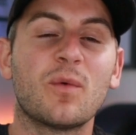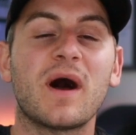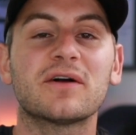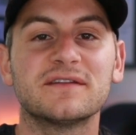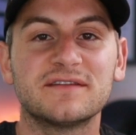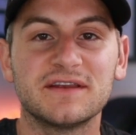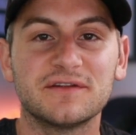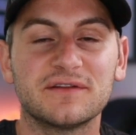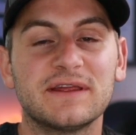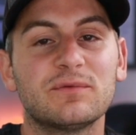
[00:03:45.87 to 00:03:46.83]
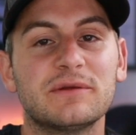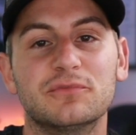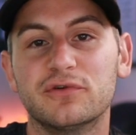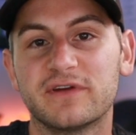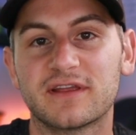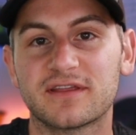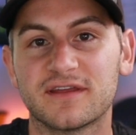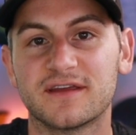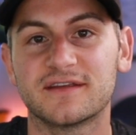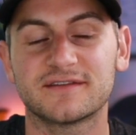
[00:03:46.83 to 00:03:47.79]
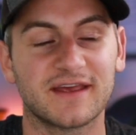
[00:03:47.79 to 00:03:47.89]
while continually removing
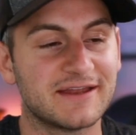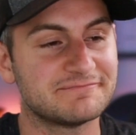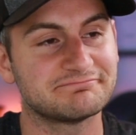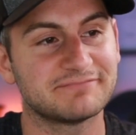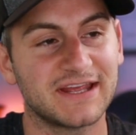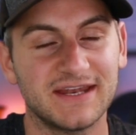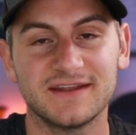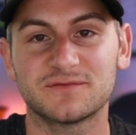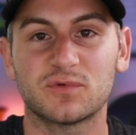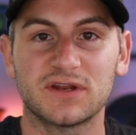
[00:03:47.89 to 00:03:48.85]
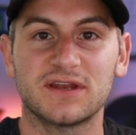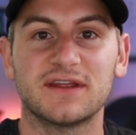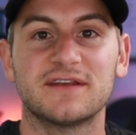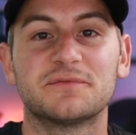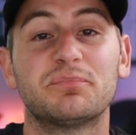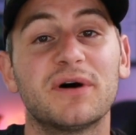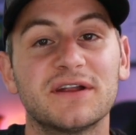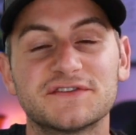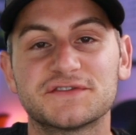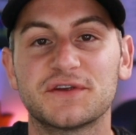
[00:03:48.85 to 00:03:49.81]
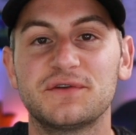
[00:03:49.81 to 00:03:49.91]
things, and it is what it is, but
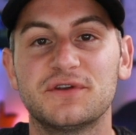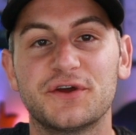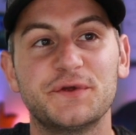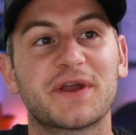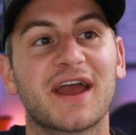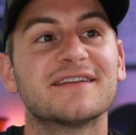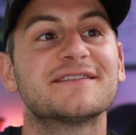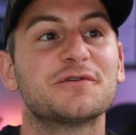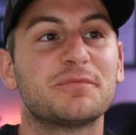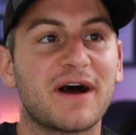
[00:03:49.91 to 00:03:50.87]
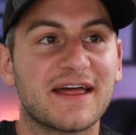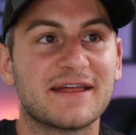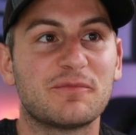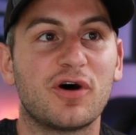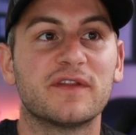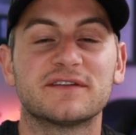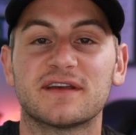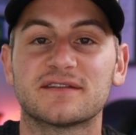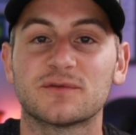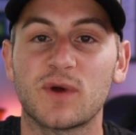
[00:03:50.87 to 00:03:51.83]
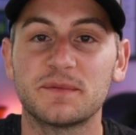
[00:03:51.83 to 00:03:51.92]
just so you know, you can still buy them on the
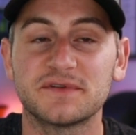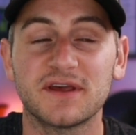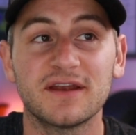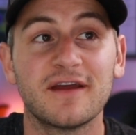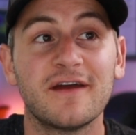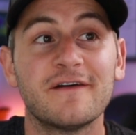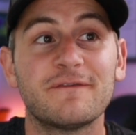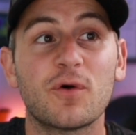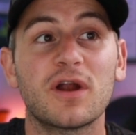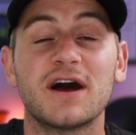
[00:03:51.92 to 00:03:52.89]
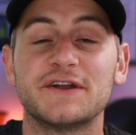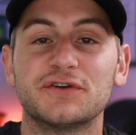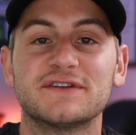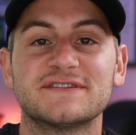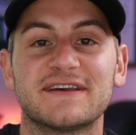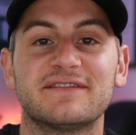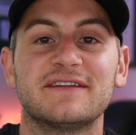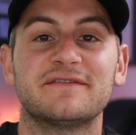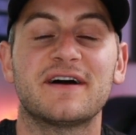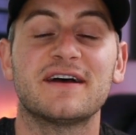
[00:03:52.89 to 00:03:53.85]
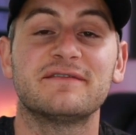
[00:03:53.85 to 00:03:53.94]
Tesla website for
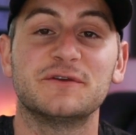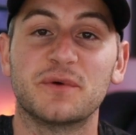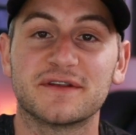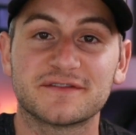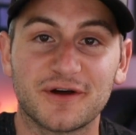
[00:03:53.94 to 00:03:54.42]
175 US